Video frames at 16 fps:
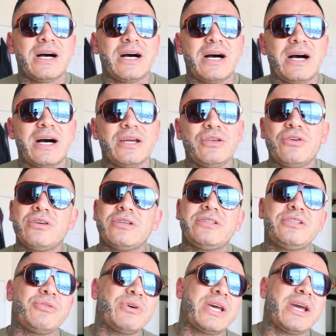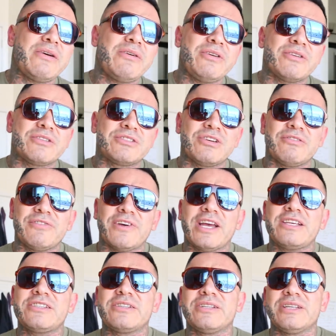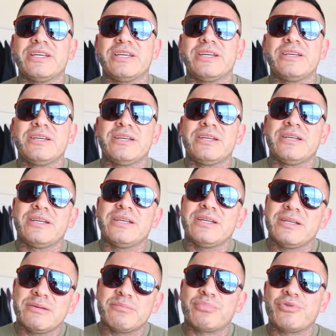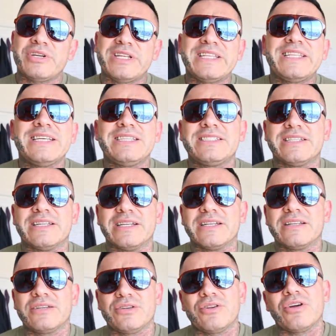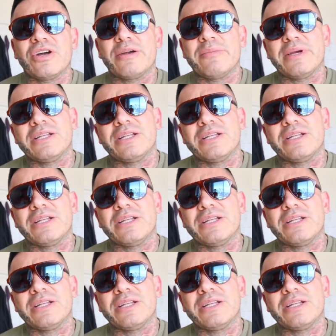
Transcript: you can still carry yourself actually pretty decent, you know what I